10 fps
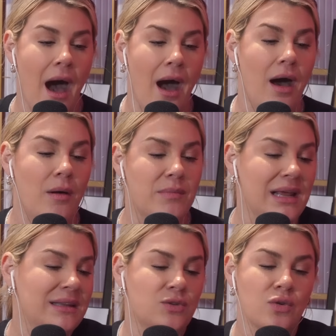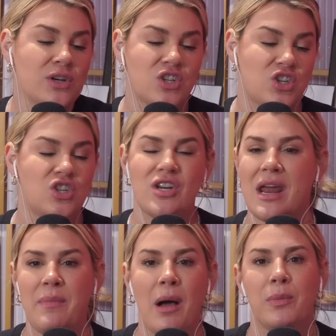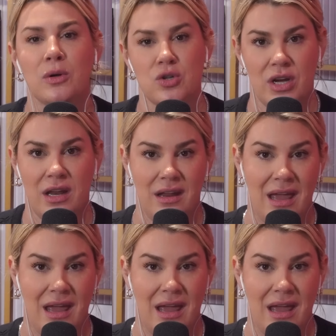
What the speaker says: But I enjoy just chit-chatting about bullshit.